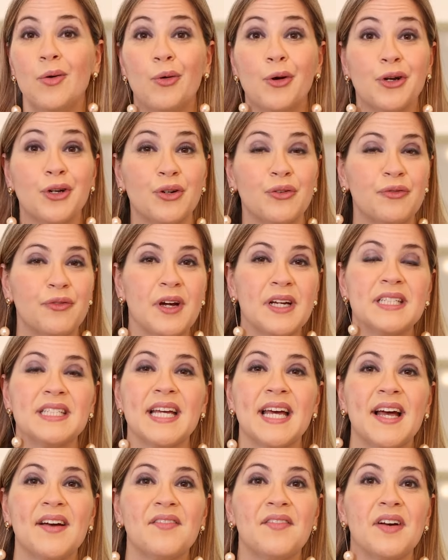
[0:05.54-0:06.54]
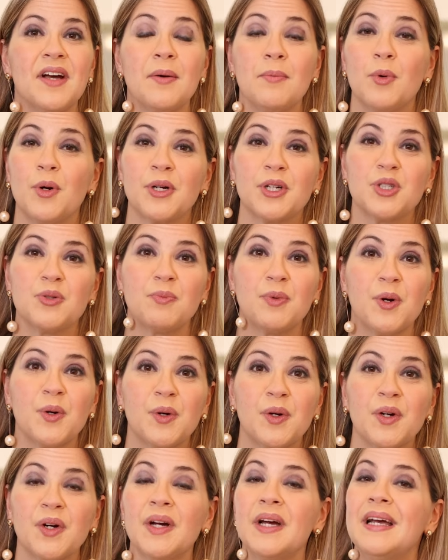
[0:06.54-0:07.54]
or you're afraid to have a mortgage
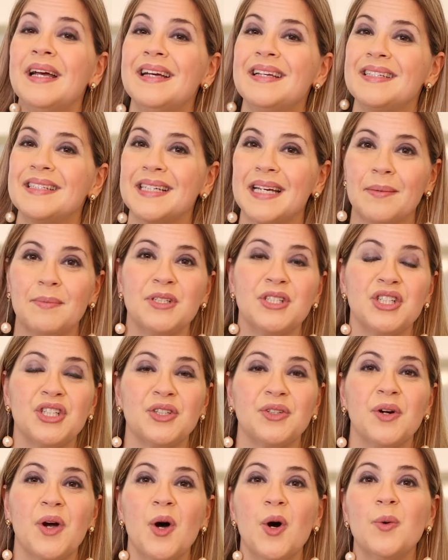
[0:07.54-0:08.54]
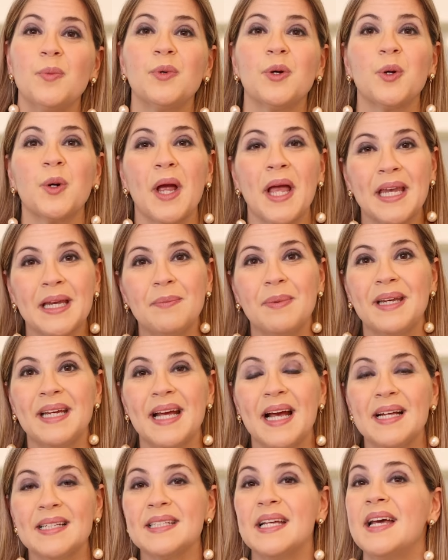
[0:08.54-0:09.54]
broker come into your home or
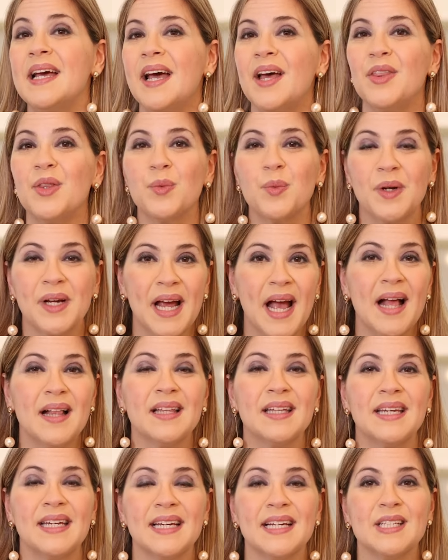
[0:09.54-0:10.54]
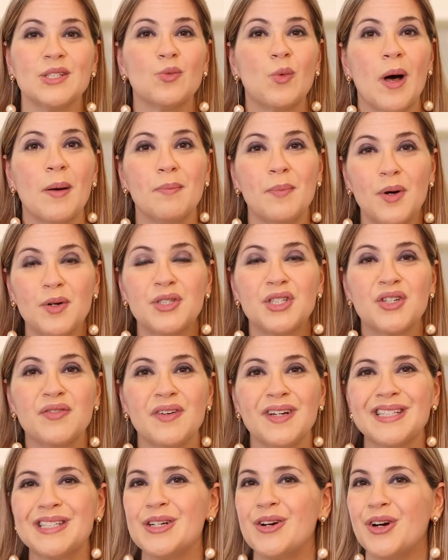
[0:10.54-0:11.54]
anybody else. And the reality is, while most
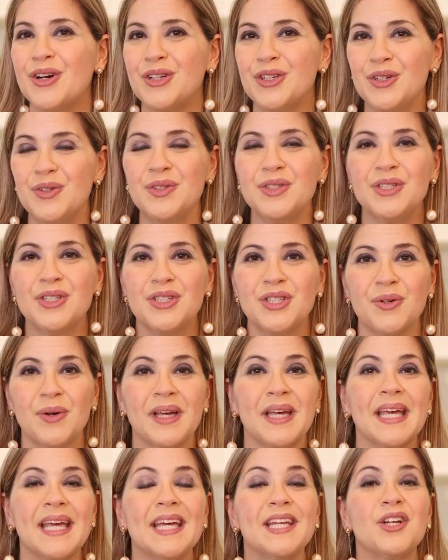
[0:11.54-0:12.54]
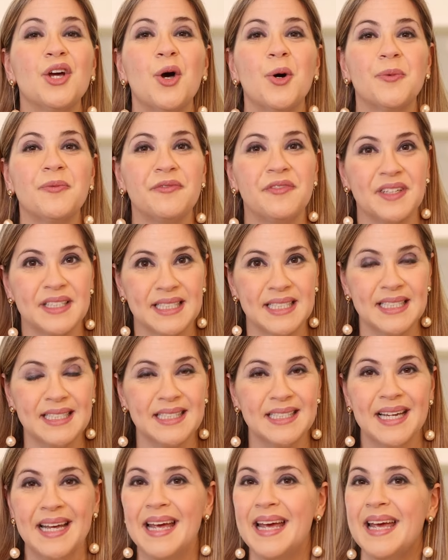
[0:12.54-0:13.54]
of us are used to doing in home
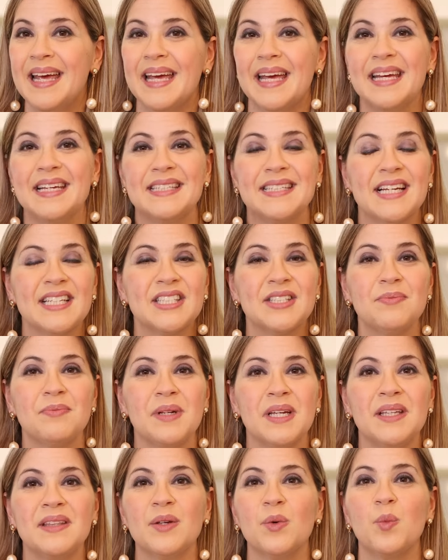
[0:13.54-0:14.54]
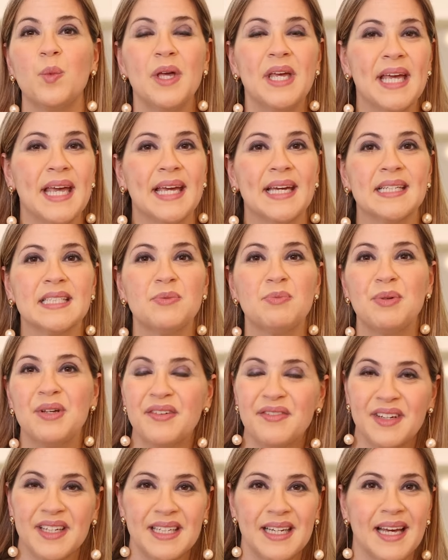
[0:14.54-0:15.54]
visits, it doesn't mean that we can't
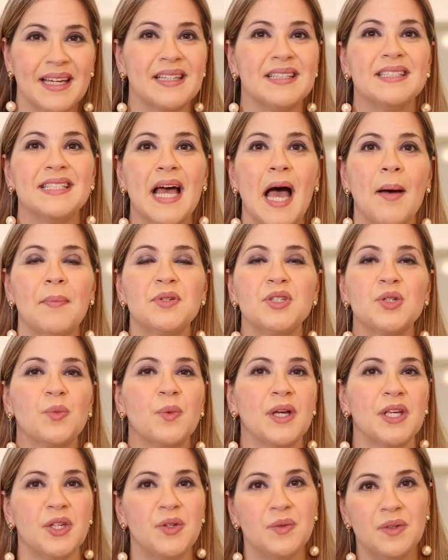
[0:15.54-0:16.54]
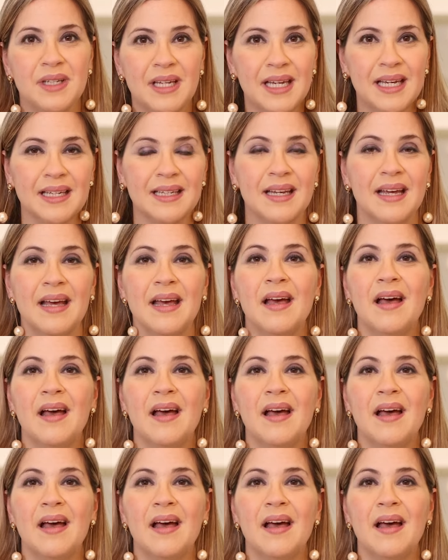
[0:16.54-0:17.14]
pivot and adapt to what you need.